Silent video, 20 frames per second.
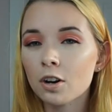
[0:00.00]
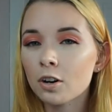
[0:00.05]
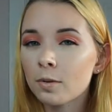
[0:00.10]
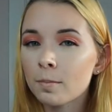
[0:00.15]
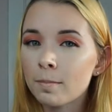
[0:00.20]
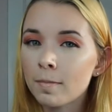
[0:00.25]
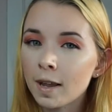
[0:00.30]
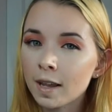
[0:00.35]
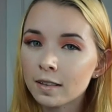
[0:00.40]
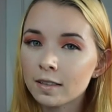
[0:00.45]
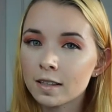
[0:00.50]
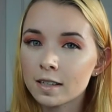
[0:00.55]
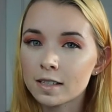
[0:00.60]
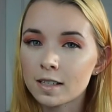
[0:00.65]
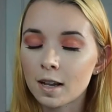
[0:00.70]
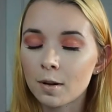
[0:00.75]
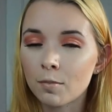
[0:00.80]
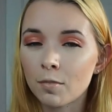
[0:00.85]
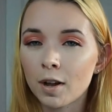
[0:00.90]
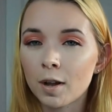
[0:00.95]
aren't made the
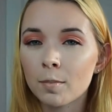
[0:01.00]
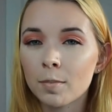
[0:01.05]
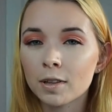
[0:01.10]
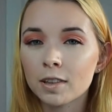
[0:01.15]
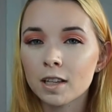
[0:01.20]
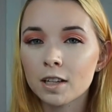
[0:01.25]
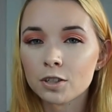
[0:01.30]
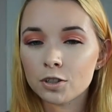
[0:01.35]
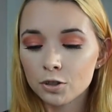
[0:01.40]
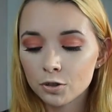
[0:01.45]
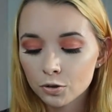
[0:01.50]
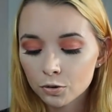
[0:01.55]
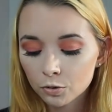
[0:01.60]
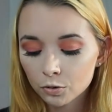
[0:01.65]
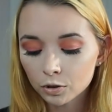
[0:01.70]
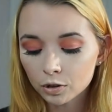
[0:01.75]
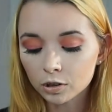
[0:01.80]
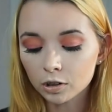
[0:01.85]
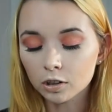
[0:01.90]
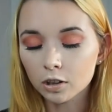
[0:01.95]
same way, but they
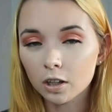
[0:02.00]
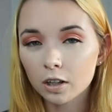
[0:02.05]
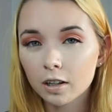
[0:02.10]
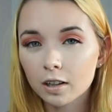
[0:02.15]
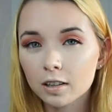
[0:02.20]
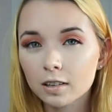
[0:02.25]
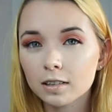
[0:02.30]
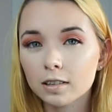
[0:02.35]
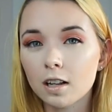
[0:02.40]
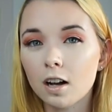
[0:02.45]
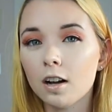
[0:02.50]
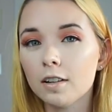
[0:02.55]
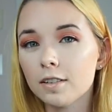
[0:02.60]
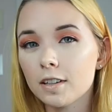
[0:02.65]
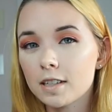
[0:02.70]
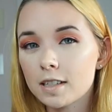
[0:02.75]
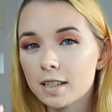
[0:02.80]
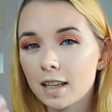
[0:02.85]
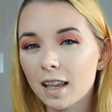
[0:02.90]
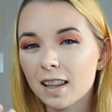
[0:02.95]
do look on
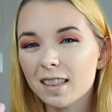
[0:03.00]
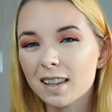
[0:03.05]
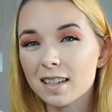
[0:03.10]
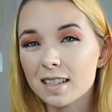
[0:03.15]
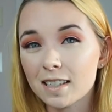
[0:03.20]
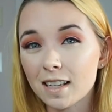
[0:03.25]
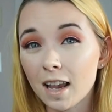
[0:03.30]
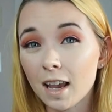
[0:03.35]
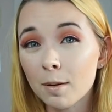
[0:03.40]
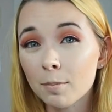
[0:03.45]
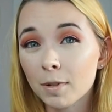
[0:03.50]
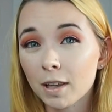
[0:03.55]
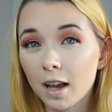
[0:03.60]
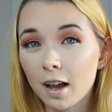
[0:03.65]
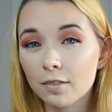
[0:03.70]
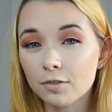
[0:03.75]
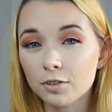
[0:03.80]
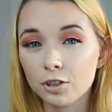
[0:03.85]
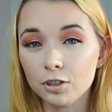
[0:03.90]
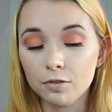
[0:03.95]
the skin the same, like
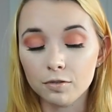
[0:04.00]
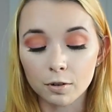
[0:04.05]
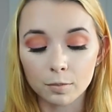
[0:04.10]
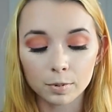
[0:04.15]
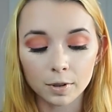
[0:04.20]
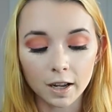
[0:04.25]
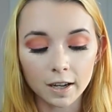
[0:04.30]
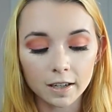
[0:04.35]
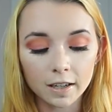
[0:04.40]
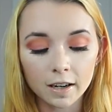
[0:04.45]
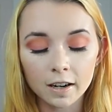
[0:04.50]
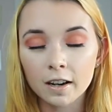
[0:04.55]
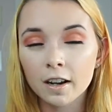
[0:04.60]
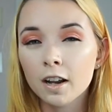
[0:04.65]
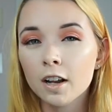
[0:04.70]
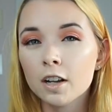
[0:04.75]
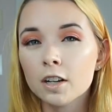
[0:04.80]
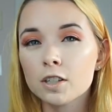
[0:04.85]
after you've applied it.